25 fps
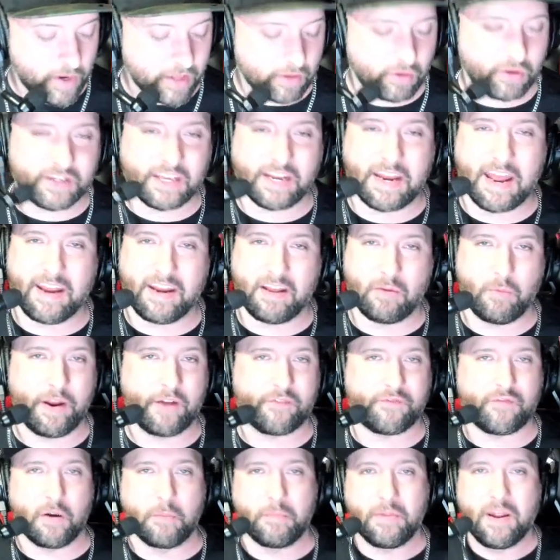we're looking at
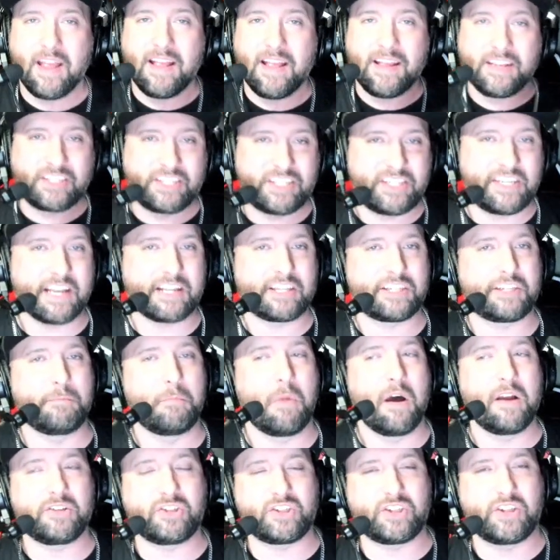anywhere from 6
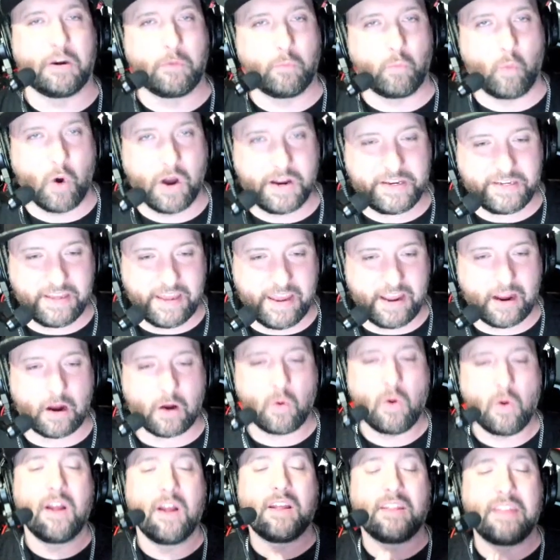months to 1
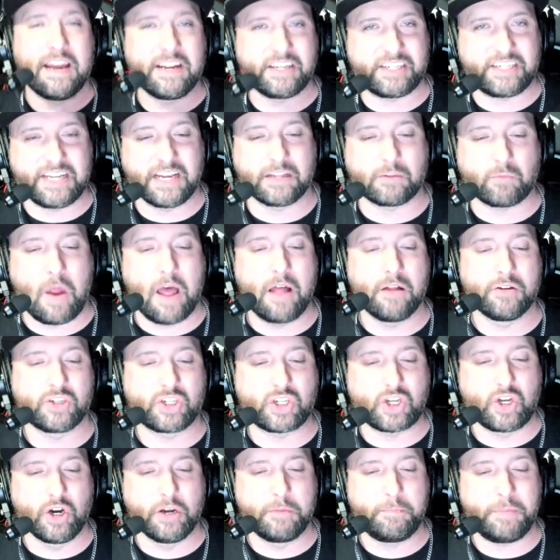year that Seth
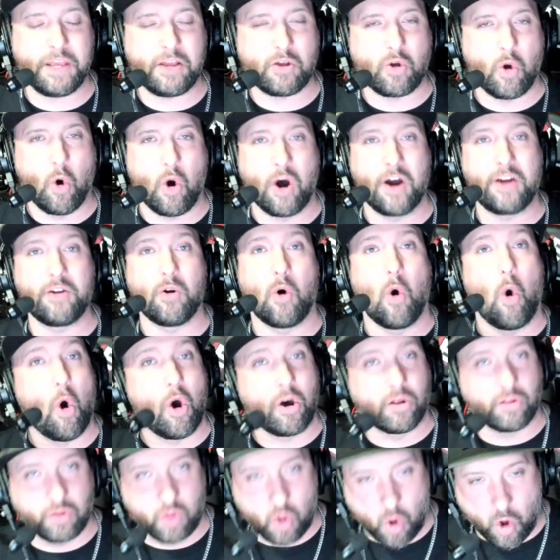Rollins could be gone
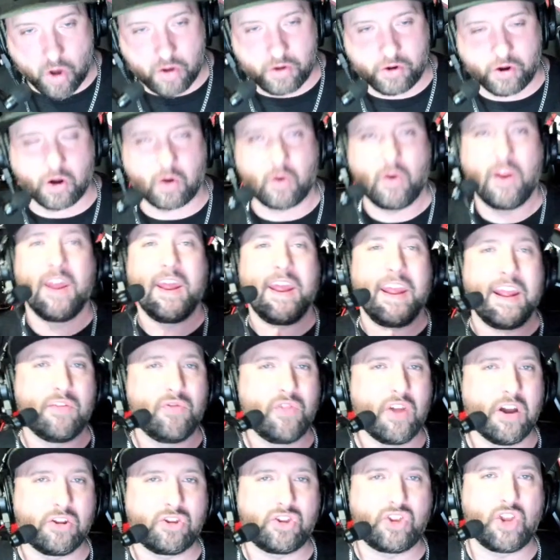or longer
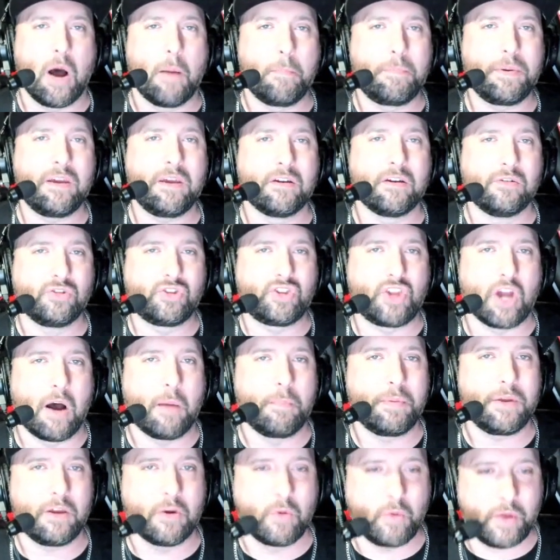in the
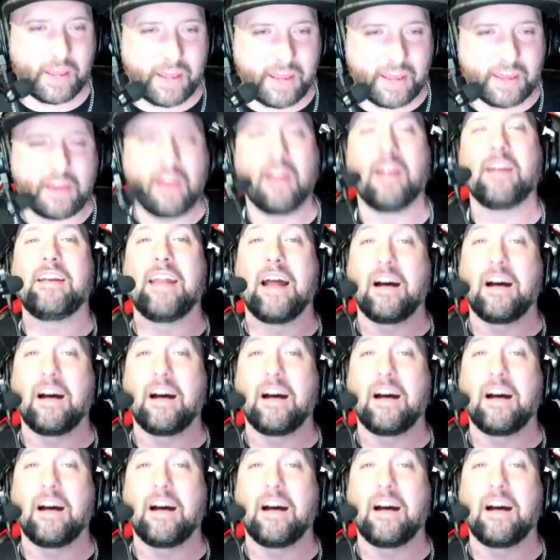WWE.